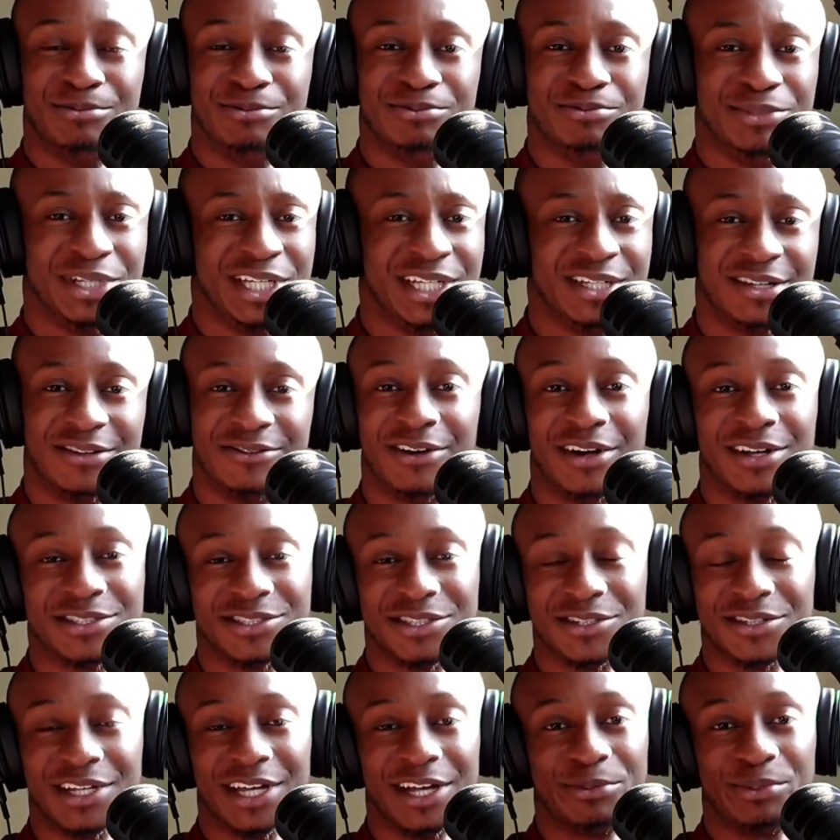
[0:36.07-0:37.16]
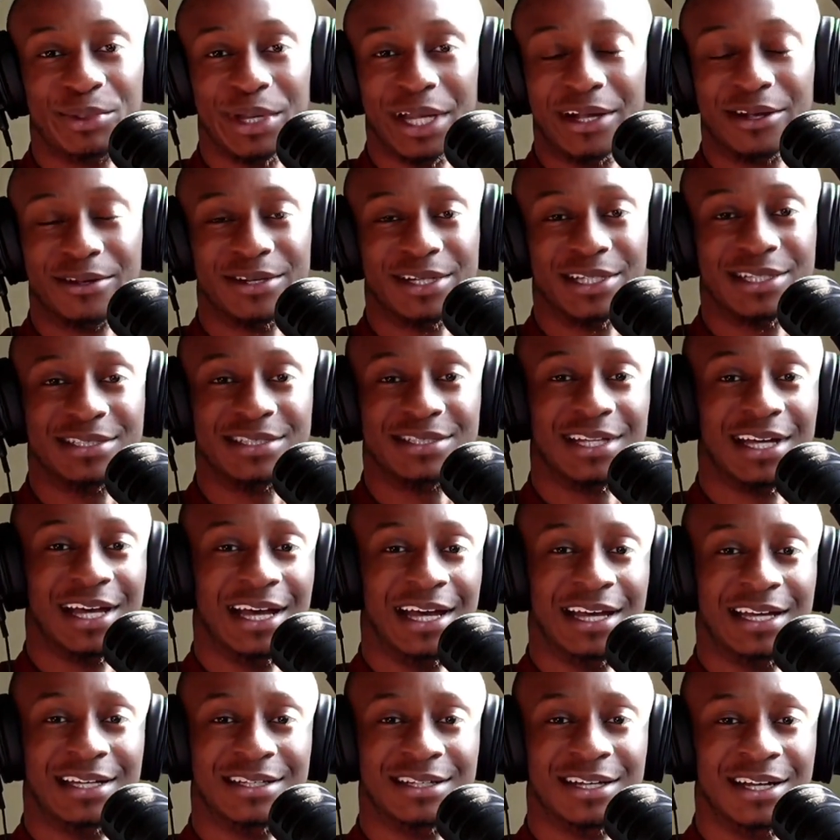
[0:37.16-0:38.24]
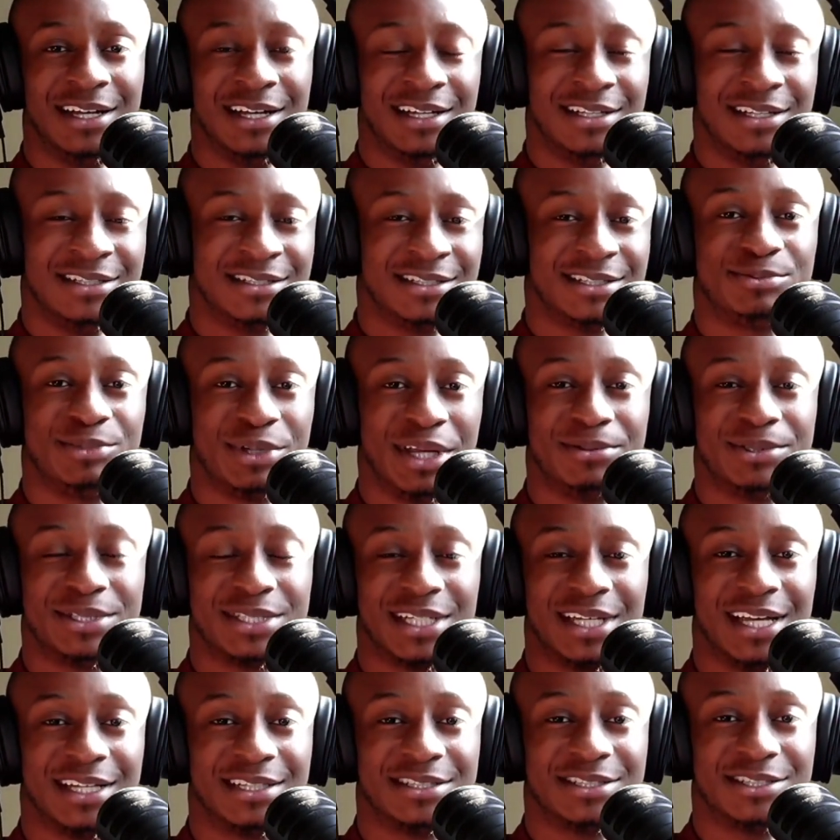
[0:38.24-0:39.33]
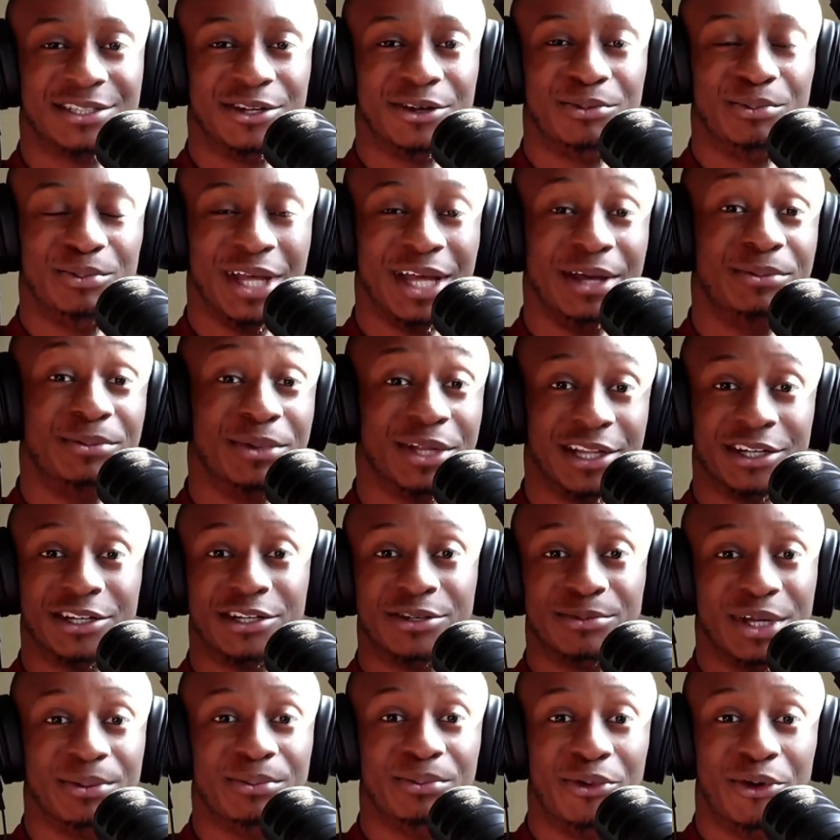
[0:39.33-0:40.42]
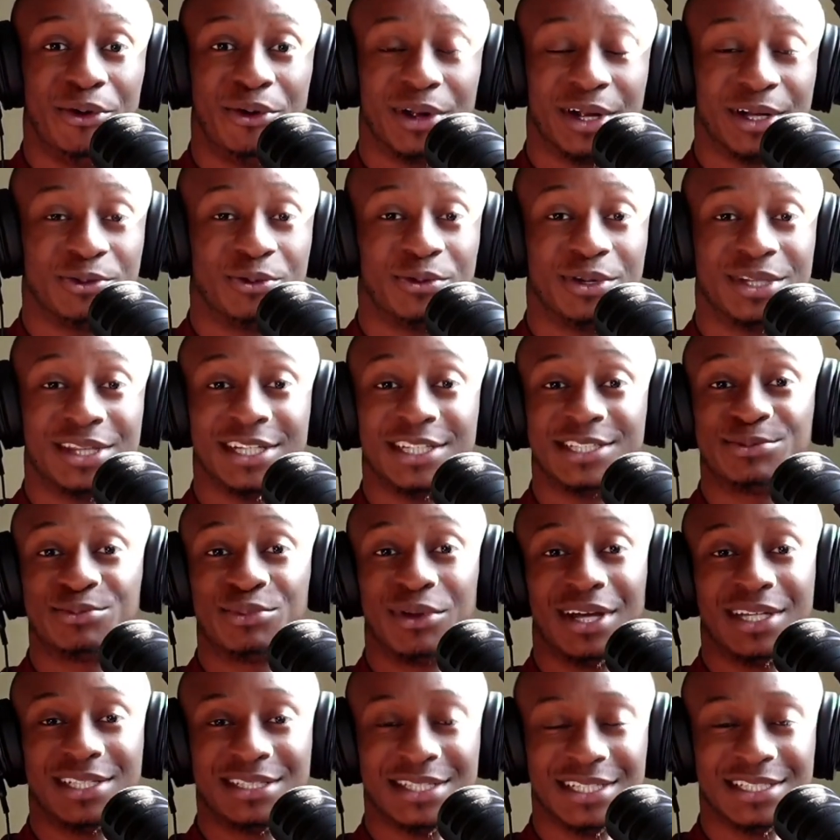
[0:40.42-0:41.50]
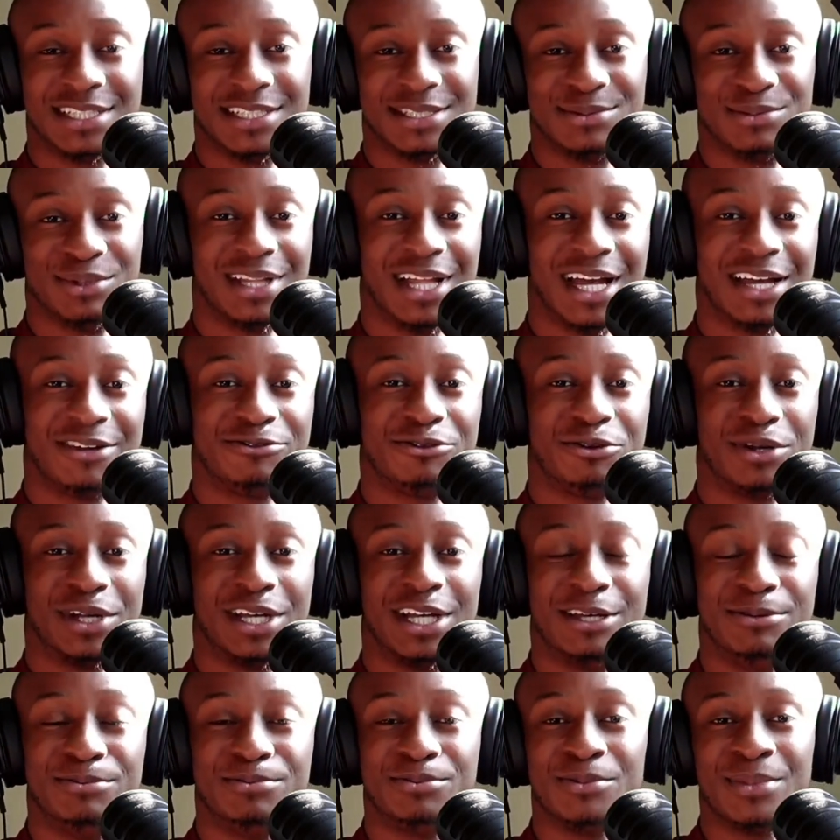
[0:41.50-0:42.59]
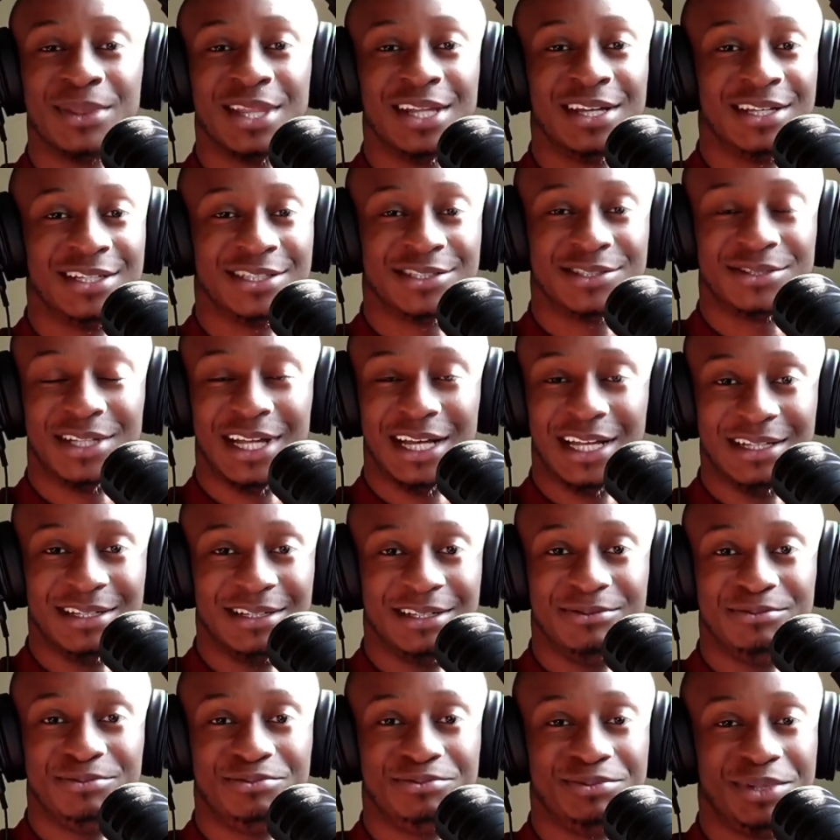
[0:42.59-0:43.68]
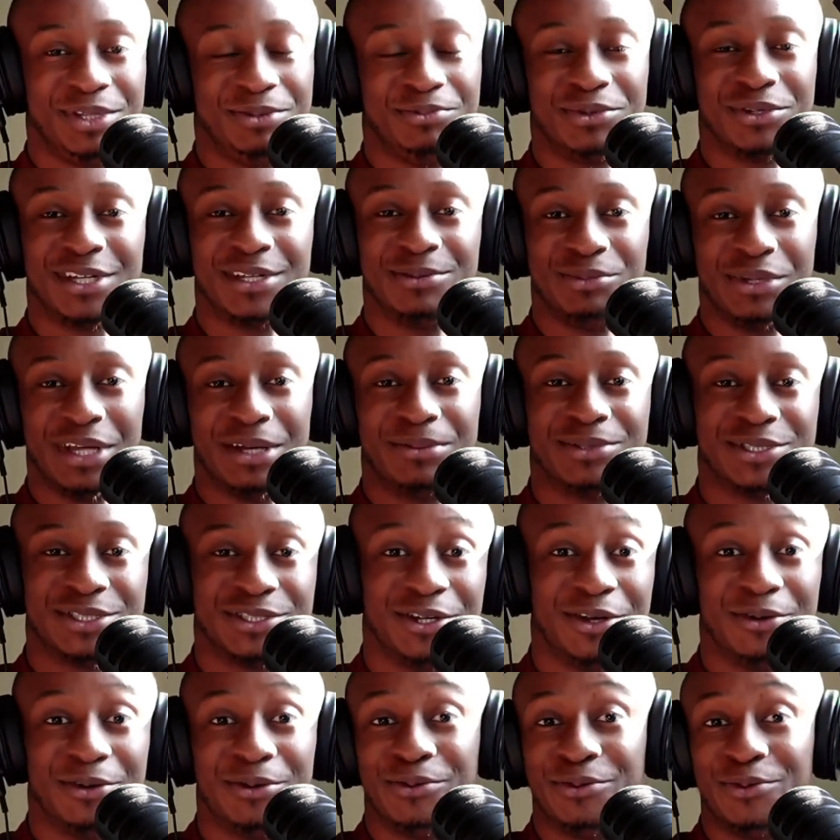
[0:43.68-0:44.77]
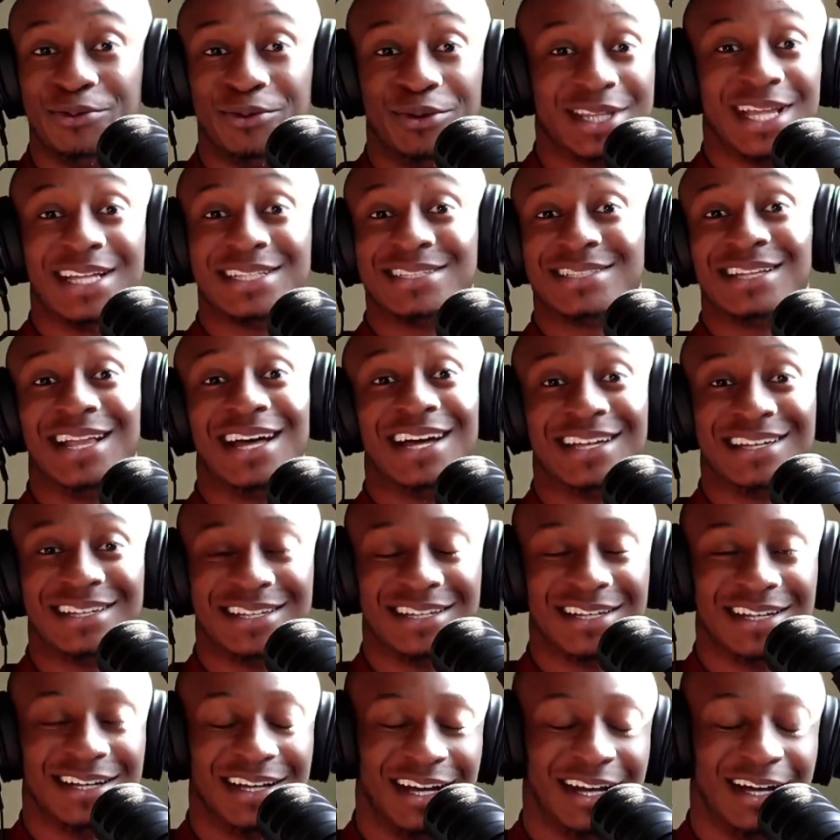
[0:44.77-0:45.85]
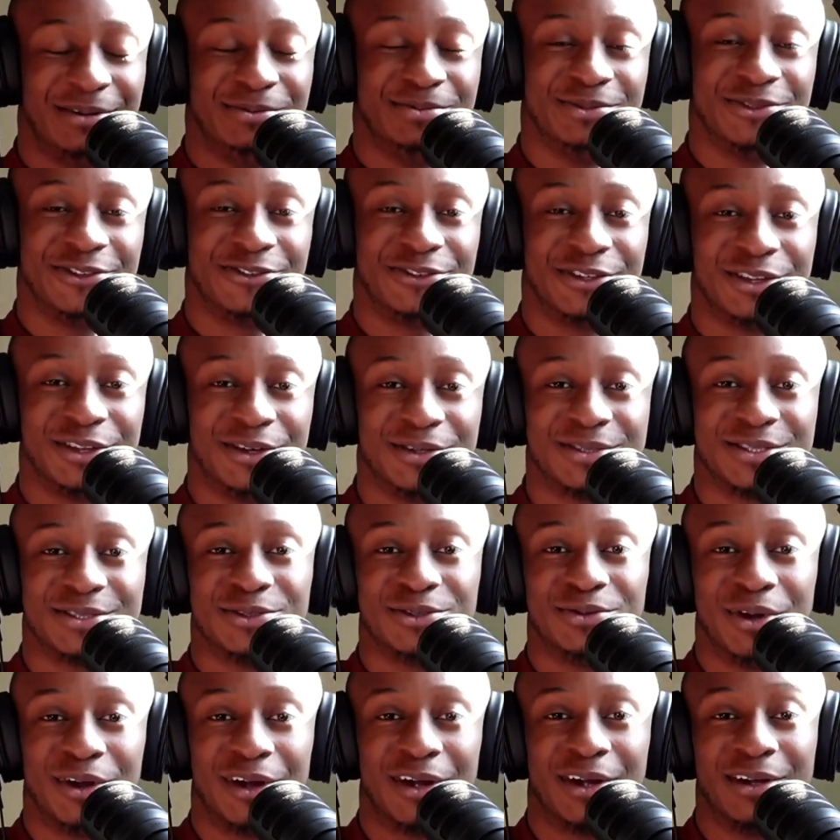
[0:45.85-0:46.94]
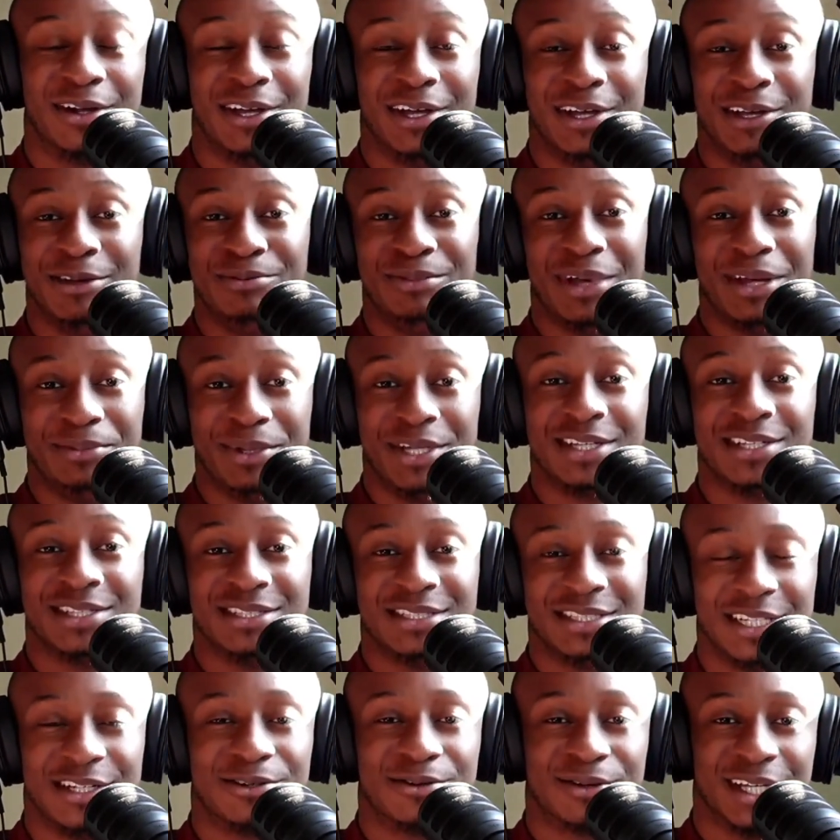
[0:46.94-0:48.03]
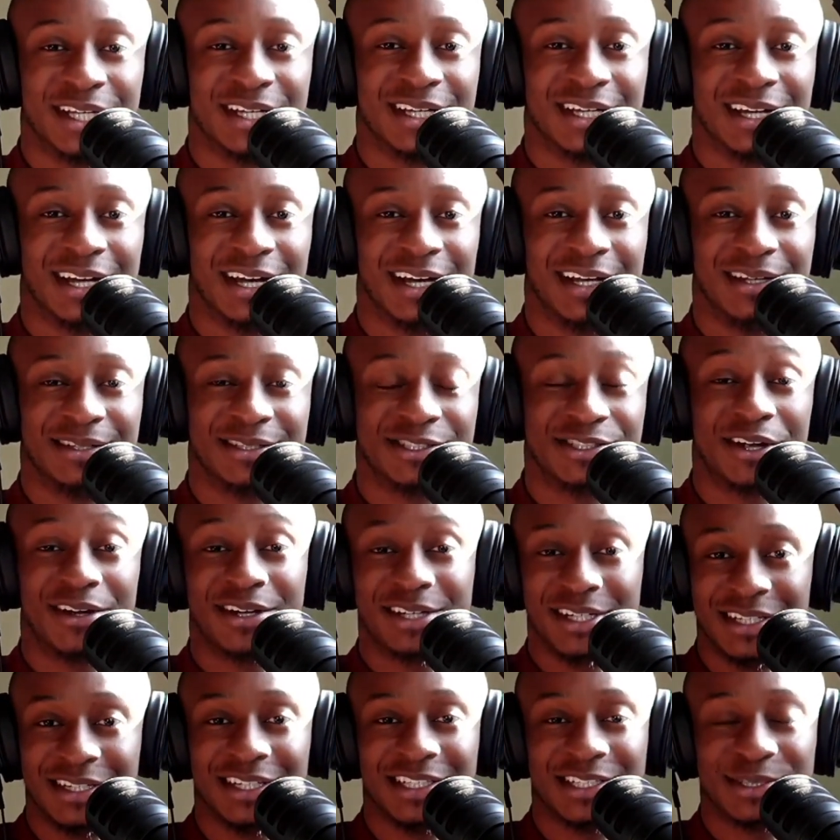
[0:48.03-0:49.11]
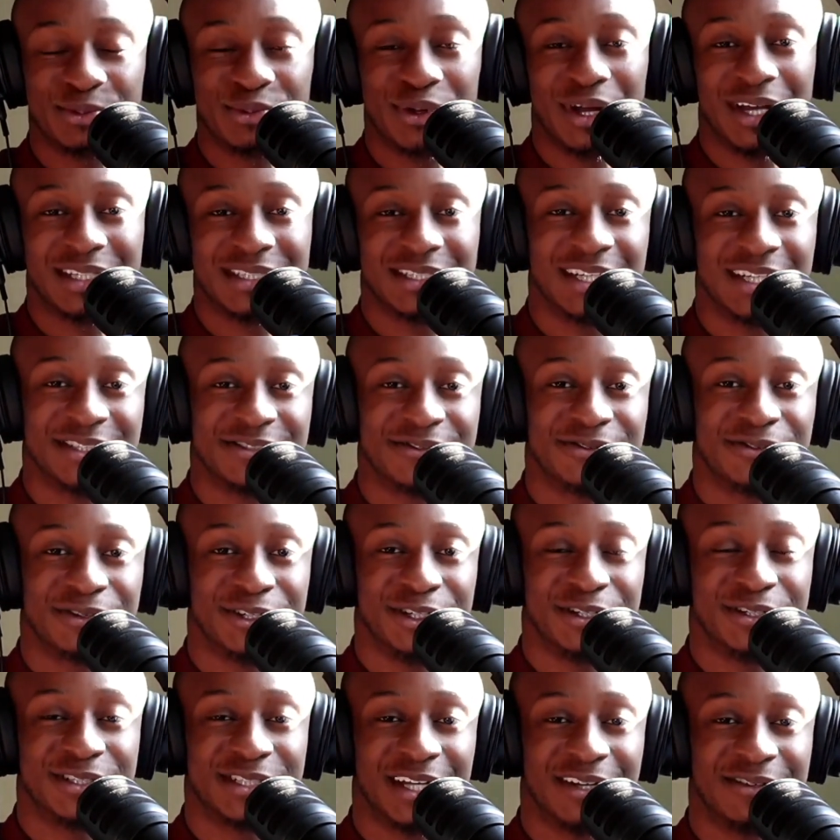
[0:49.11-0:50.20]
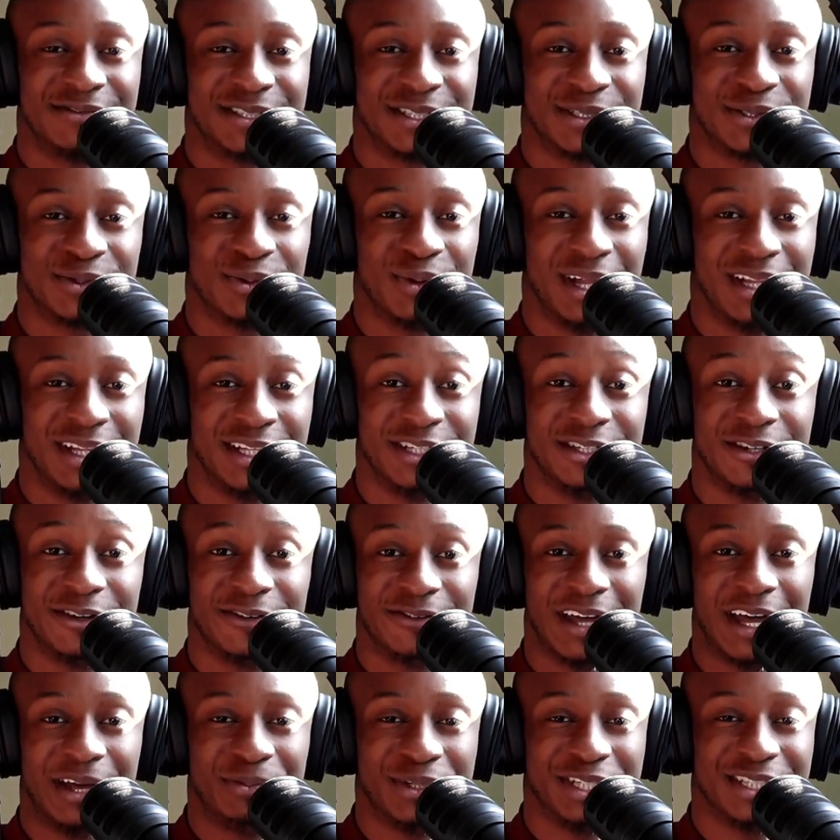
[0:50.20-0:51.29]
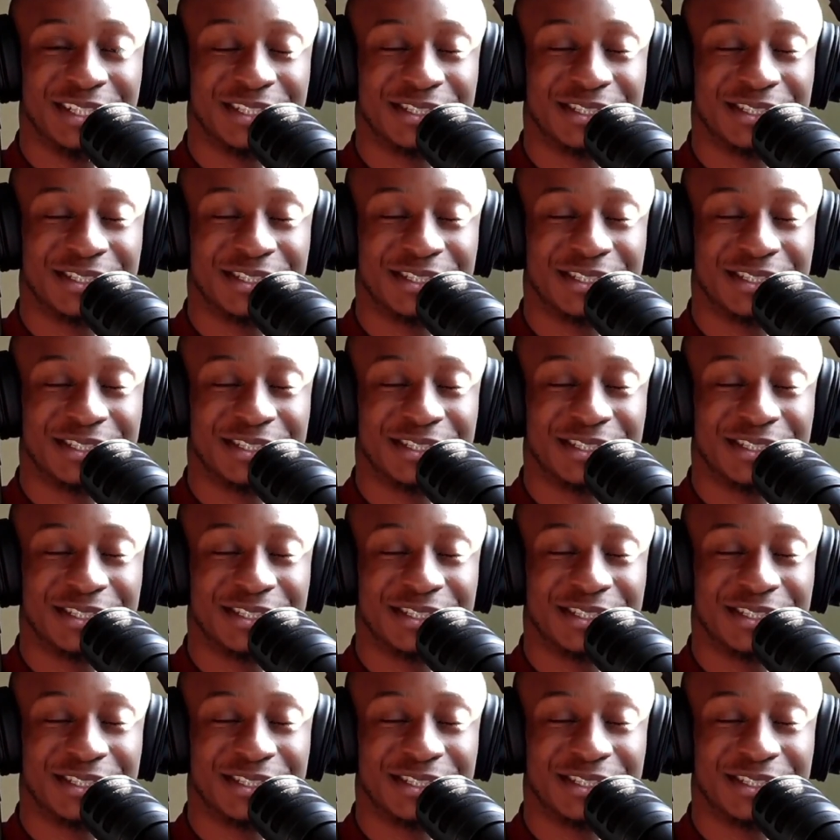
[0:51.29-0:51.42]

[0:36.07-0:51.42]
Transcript: being a foster care parent, and just be able to get to know him a little bit more and what this process has been like for him, so that people can be able to know what that's like for those who are maybe considering starting this process for yourselves as well and your family.